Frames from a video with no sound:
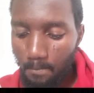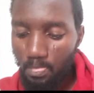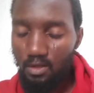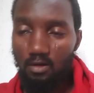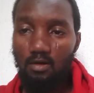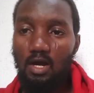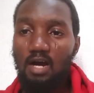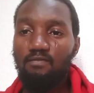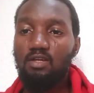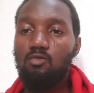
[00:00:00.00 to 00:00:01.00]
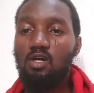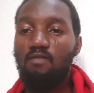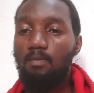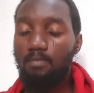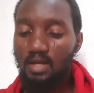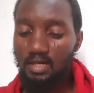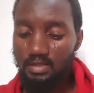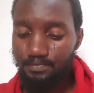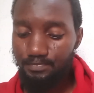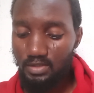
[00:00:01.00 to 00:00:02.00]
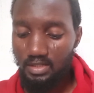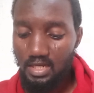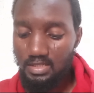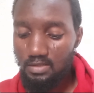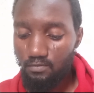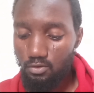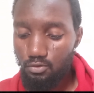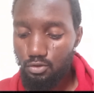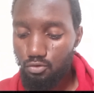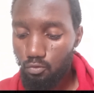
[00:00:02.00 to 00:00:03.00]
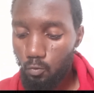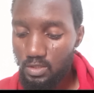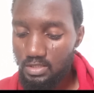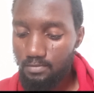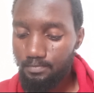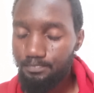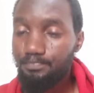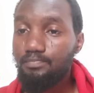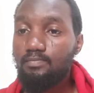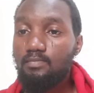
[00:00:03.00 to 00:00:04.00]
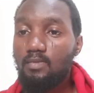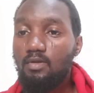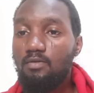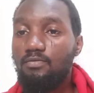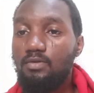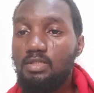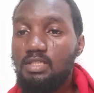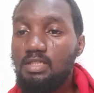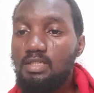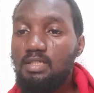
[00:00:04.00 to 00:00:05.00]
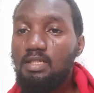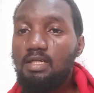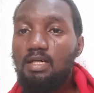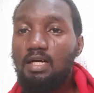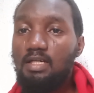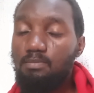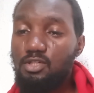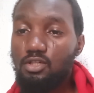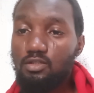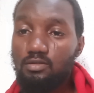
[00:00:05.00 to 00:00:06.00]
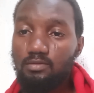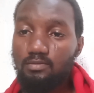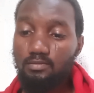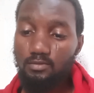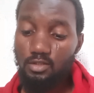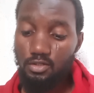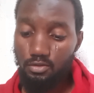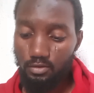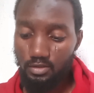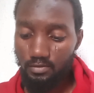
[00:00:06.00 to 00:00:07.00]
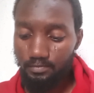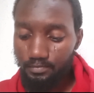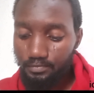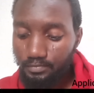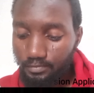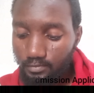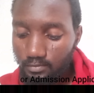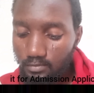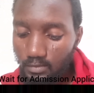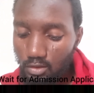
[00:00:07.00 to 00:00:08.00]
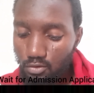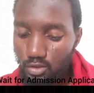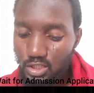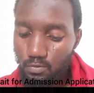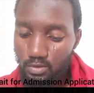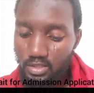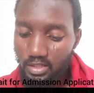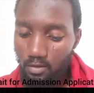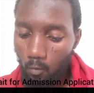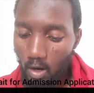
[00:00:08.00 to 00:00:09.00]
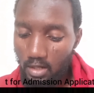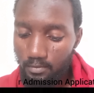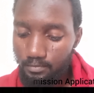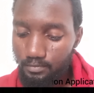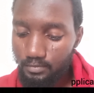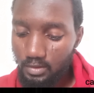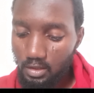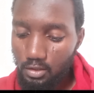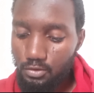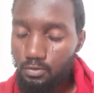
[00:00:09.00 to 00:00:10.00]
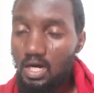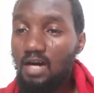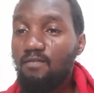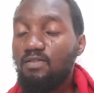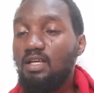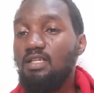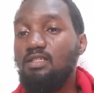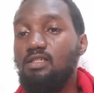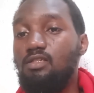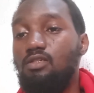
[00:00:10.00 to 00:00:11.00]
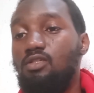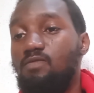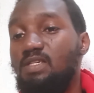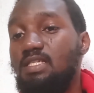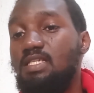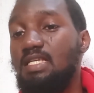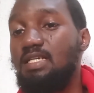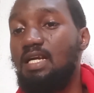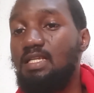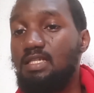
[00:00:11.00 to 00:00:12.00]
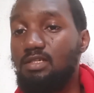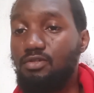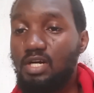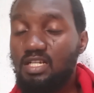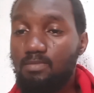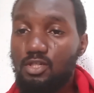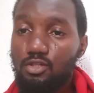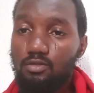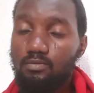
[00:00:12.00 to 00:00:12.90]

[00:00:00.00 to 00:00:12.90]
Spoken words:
Now, after you have applied, the next thing for you is to wait for the admission results. So this will take a while. So after the university has granted you admission,